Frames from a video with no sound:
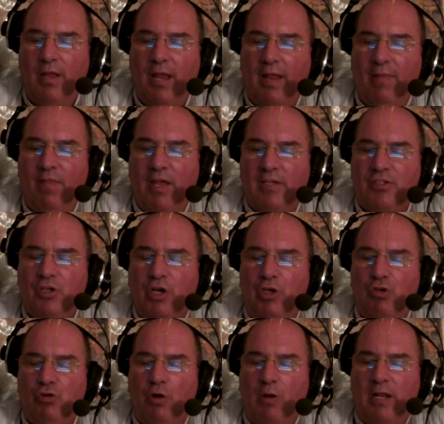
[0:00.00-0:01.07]
and thus
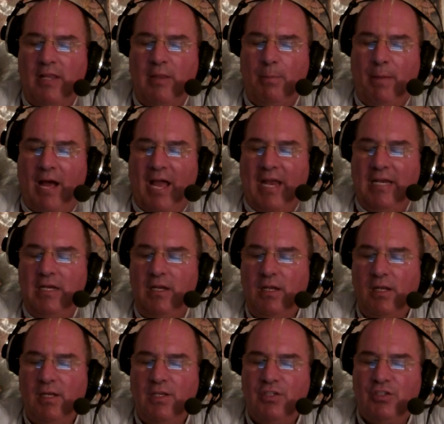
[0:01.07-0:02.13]
controlling the mind,
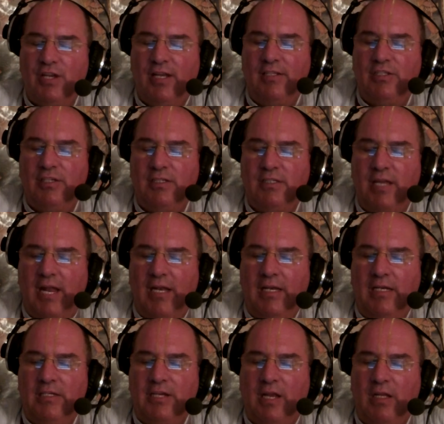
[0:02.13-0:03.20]
senses, and
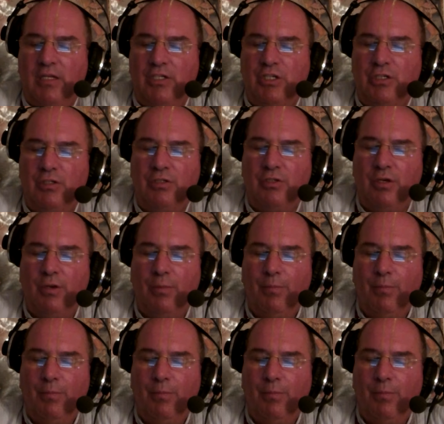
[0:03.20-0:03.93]
intelligence.